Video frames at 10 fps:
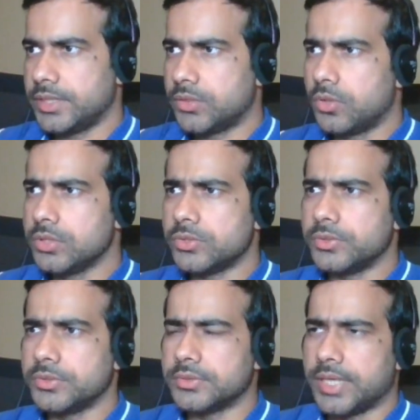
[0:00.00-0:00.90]
It
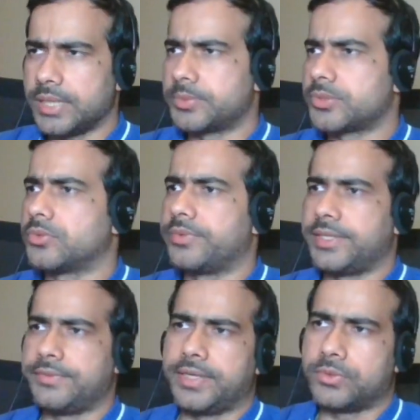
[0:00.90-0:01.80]
also helps to
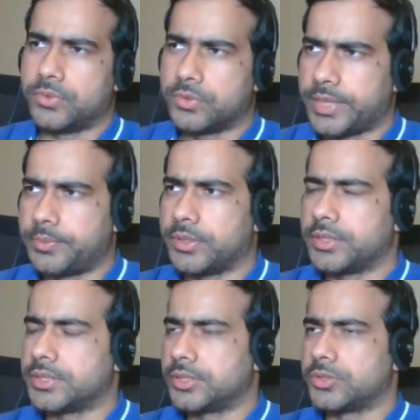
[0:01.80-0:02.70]
verify your own
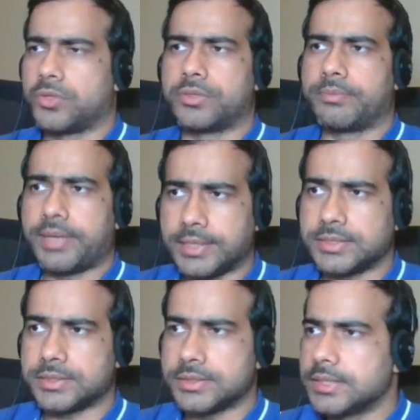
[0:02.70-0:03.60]
hypothesis or
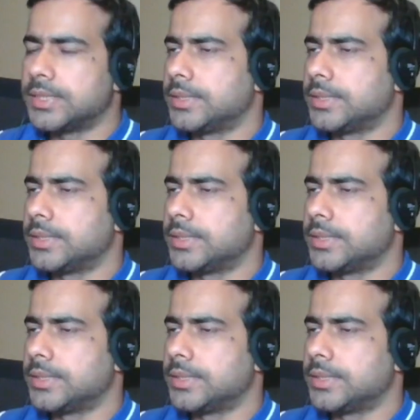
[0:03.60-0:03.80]
bias